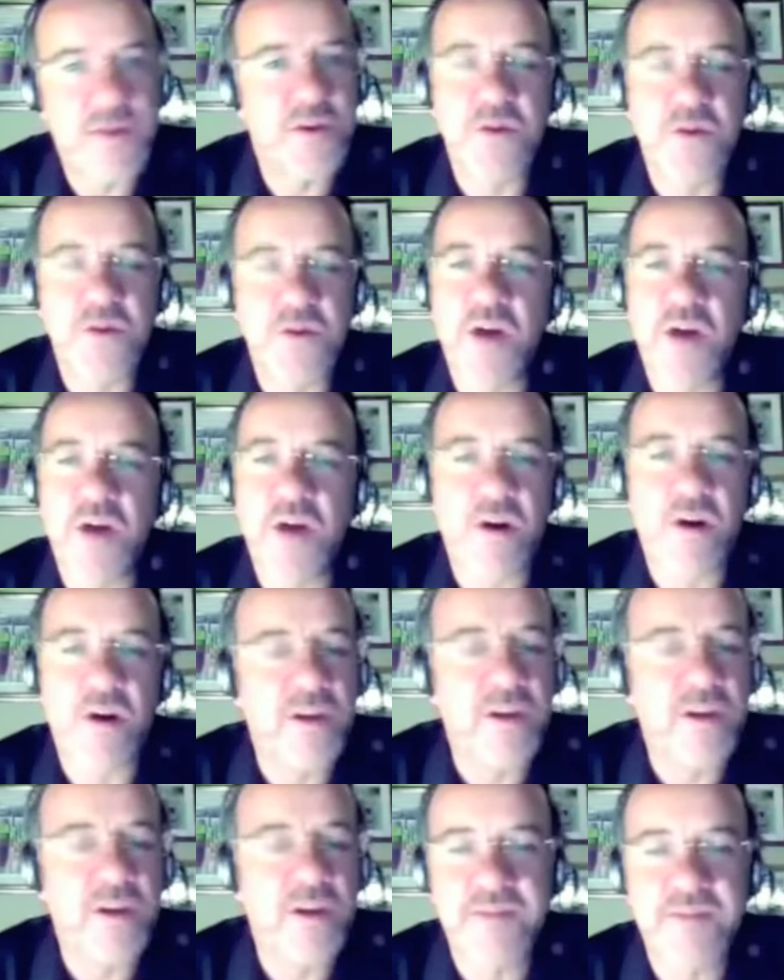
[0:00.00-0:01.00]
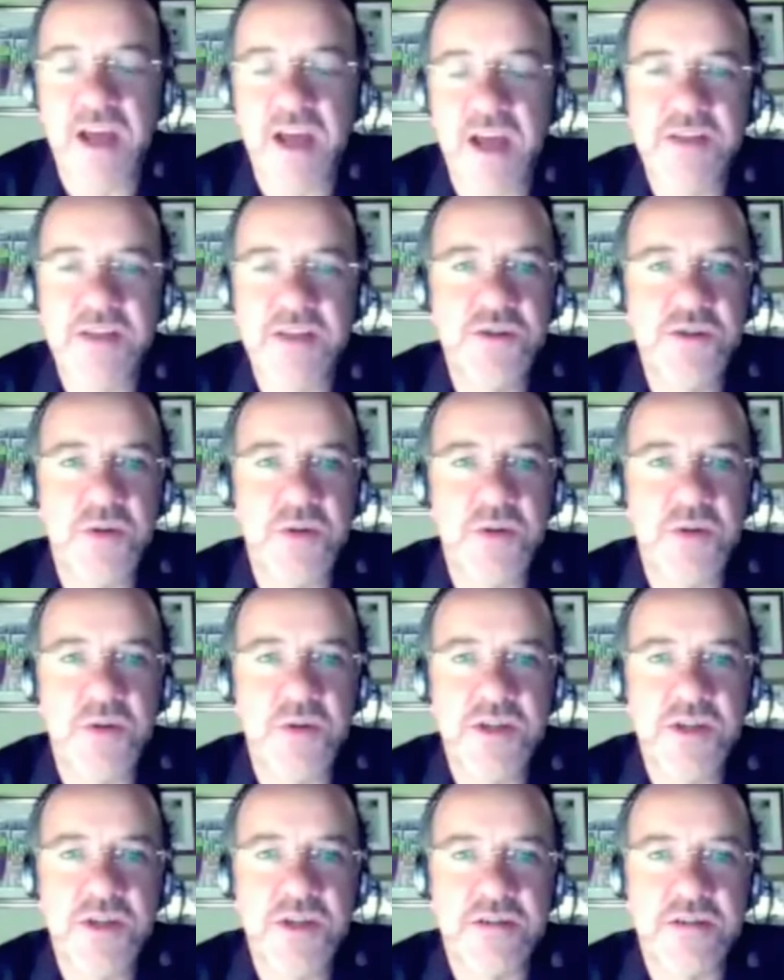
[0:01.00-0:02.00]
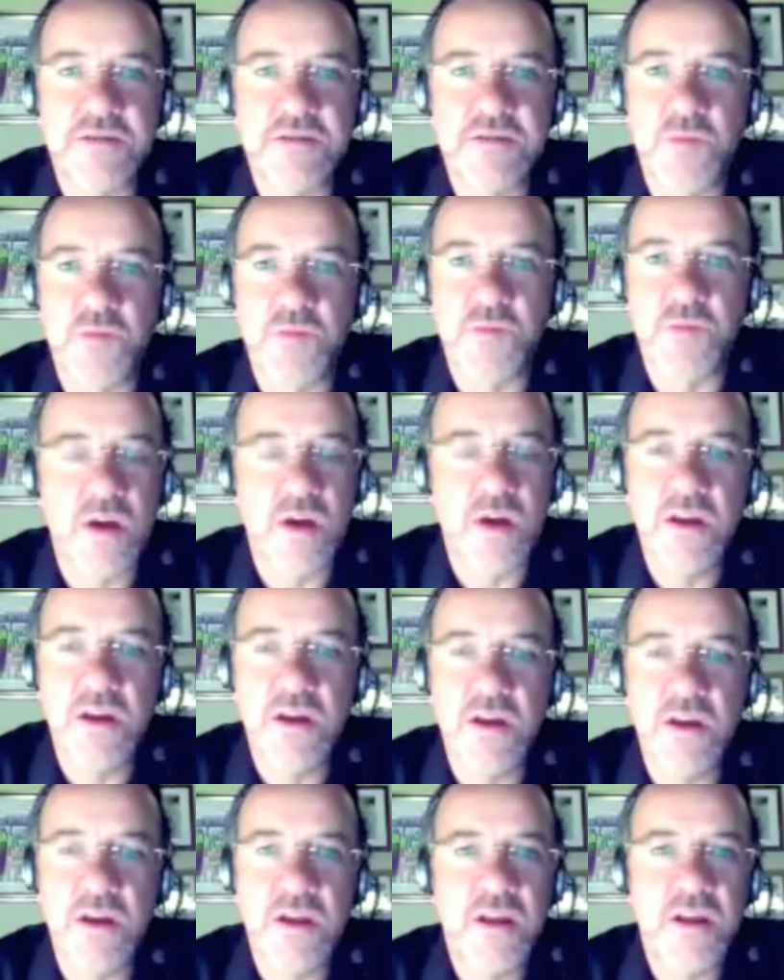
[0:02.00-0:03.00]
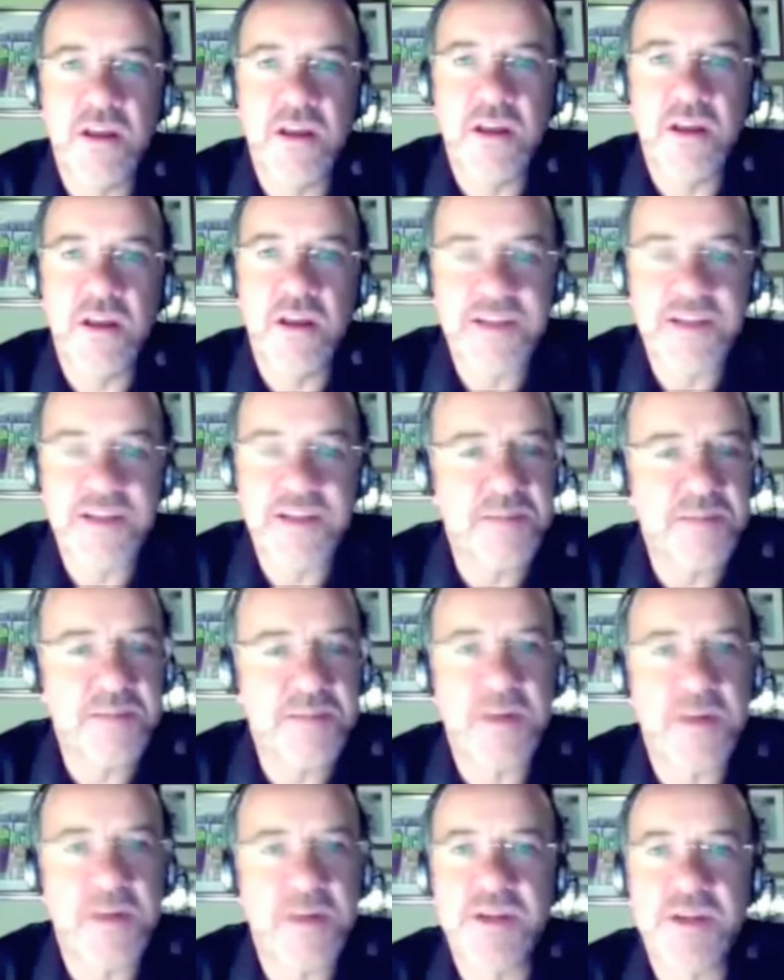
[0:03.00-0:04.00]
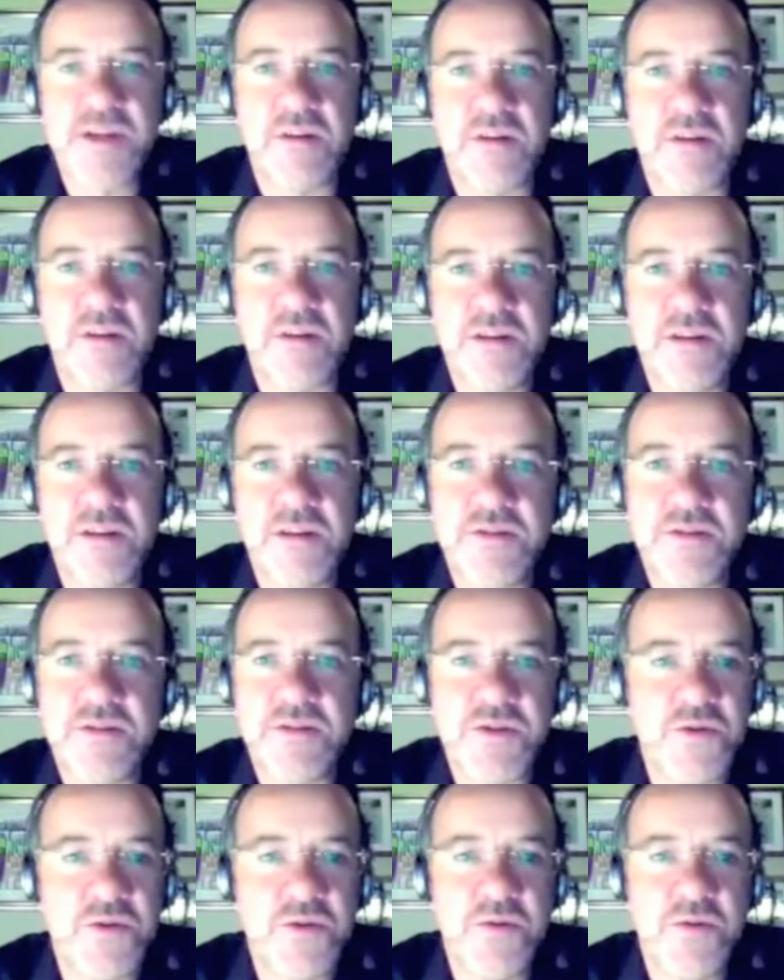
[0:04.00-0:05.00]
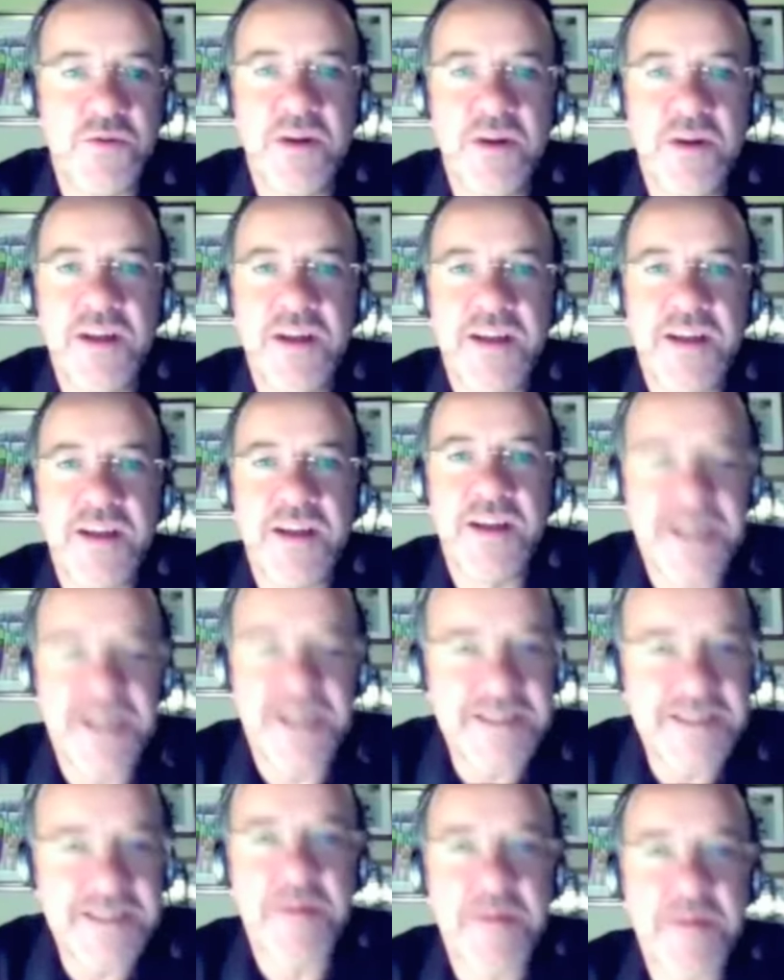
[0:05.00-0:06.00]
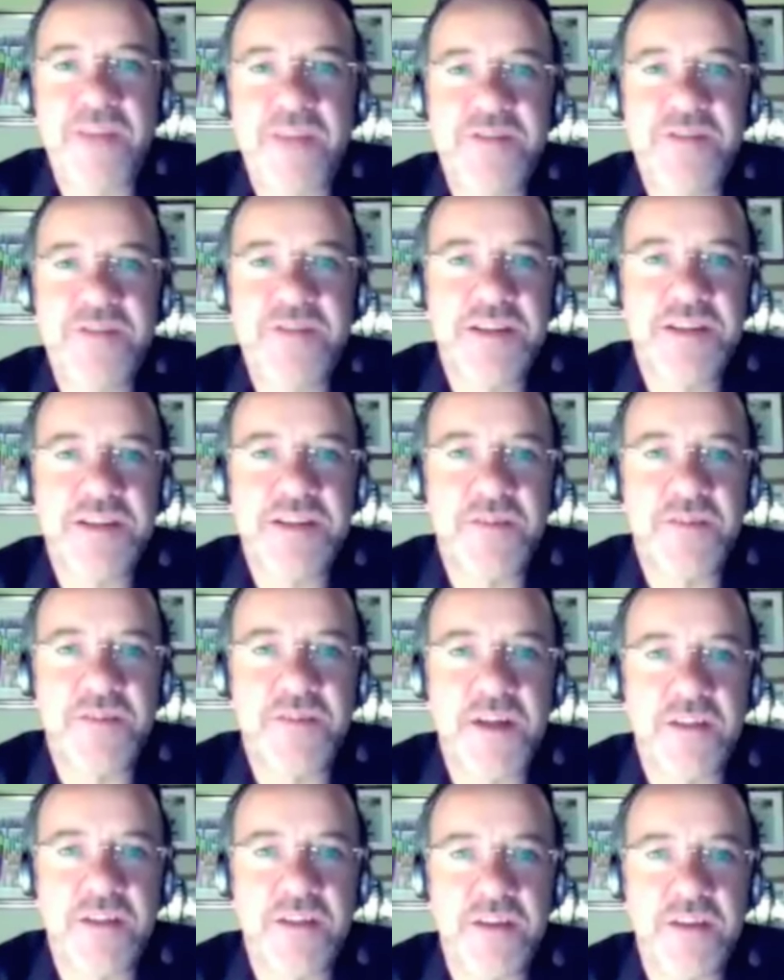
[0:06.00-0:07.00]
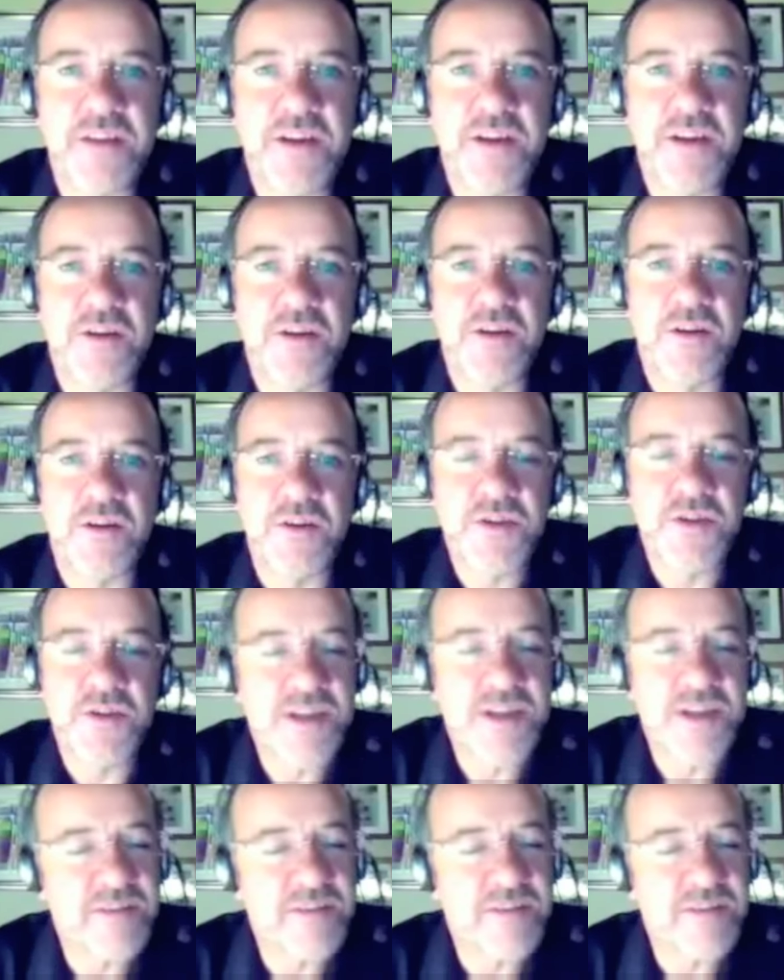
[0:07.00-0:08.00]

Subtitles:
Right? You only have to ask two questions. One, is it my shadow? Two, is it a manifestation of unhealthy ego? You just